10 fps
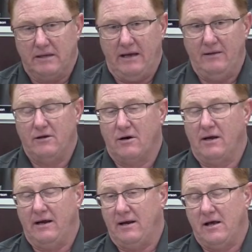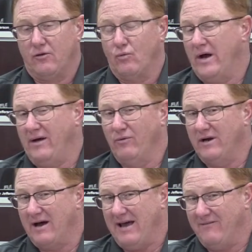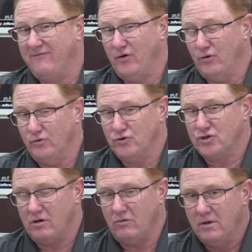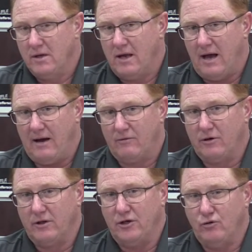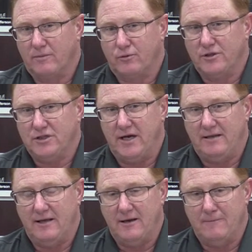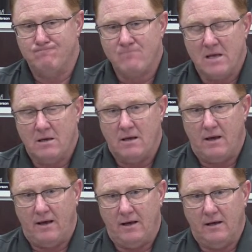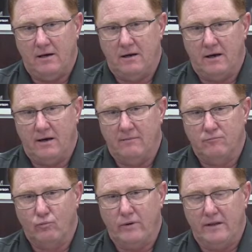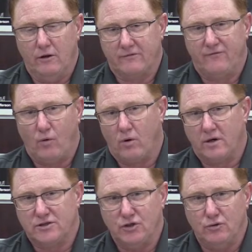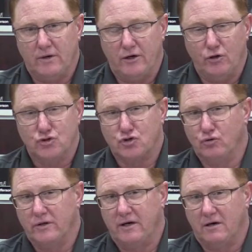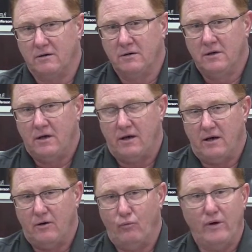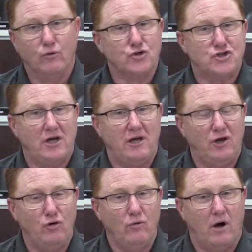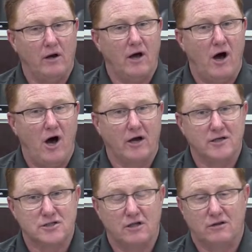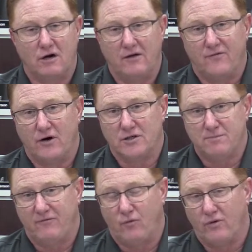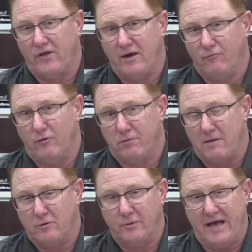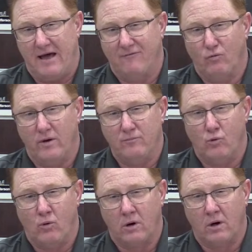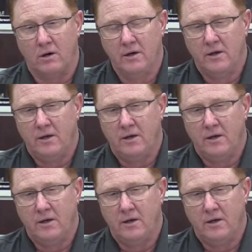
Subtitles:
either any other way would not have food. So I really do appreciate them, and we look forward to a new school year. We will see you on August the 31st. Before then, we'll probably have one more